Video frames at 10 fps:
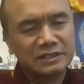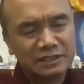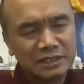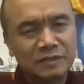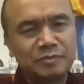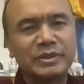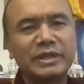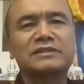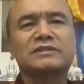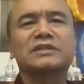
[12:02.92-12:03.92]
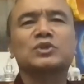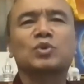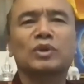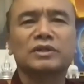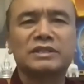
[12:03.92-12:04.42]
spreads these
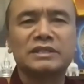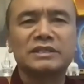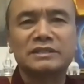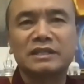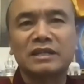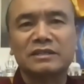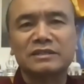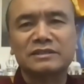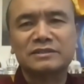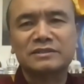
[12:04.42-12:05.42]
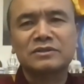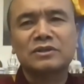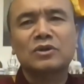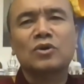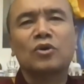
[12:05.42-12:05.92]
qualities in others,
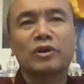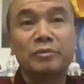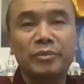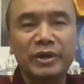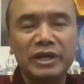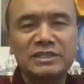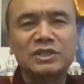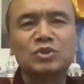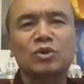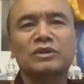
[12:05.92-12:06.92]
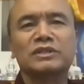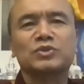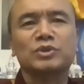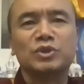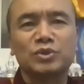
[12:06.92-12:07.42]
or embrace these qualities
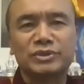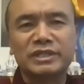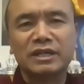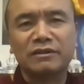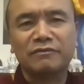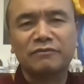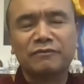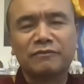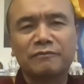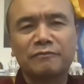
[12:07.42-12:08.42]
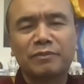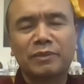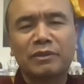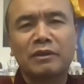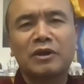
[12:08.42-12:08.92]
in yourself,
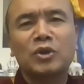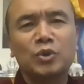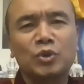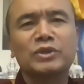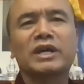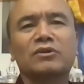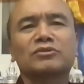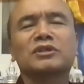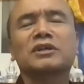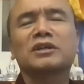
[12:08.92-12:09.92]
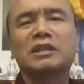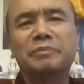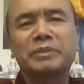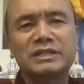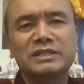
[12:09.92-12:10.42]
no doubt the
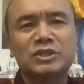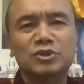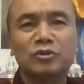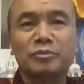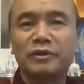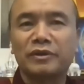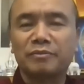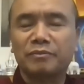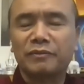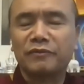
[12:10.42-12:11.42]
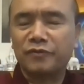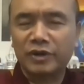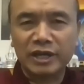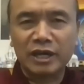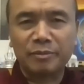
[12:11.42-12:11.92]
person is going to be very
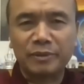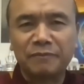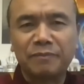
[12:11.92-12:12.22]
happy,